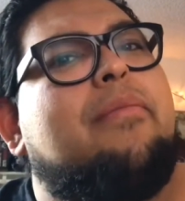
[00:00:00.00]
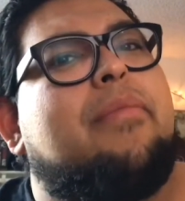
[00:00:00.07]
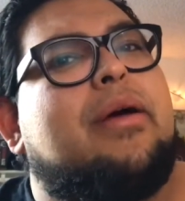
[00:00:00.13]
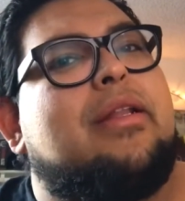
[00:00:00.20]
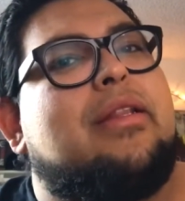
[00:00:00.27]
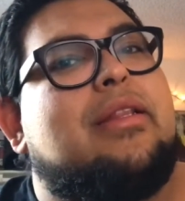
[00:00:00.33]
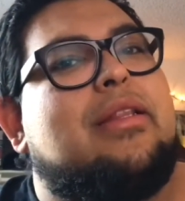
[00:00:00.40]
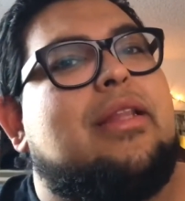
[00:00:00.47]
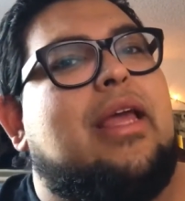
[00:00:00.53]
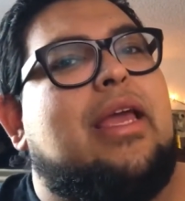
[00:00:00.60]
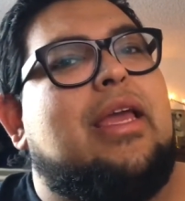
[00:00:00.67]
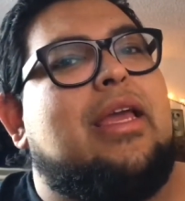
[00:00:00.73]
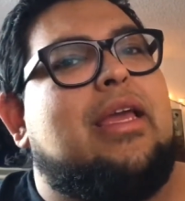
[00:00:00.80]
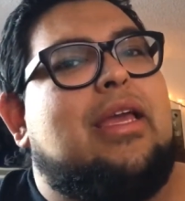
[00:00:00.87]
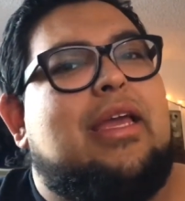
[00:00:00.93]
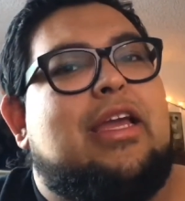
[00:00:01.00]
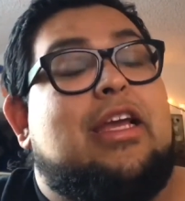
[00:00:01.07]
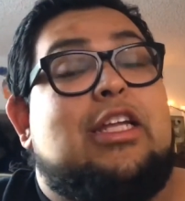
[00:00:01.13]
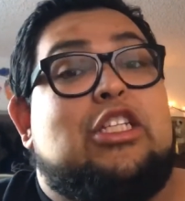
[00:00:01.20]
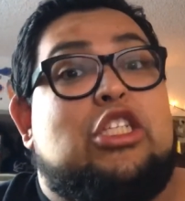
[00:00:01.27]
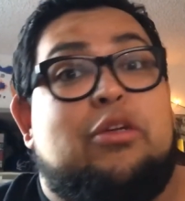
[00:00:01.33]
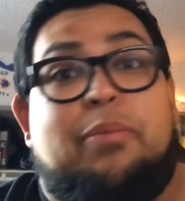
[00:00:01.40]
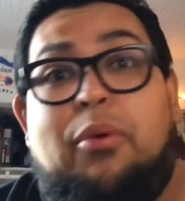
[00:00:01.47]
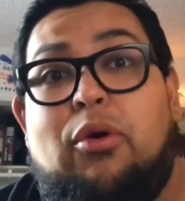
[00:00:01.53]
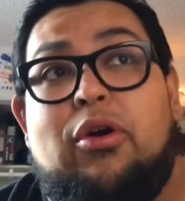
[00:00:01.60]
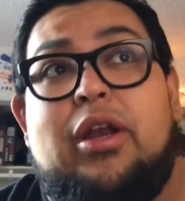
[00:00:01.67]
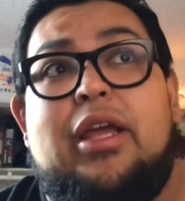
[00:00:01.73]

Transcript: but it can support